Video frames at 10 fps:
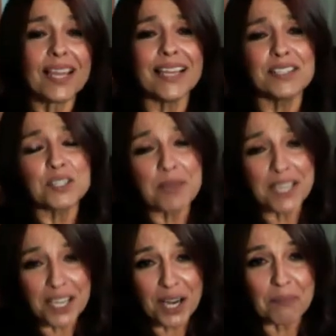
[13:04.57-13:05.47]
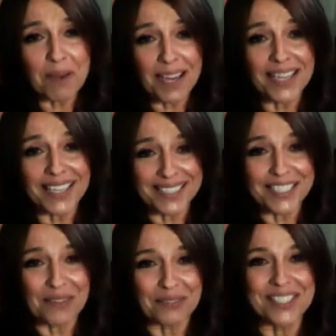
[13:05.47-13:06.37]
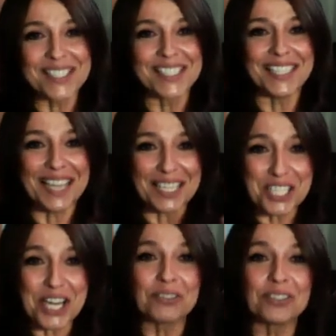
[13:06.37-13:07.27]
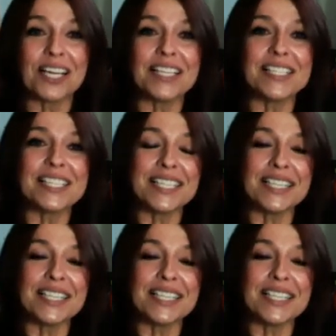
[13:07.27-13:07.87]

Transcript: and speaking on my end, obviously not generalizing,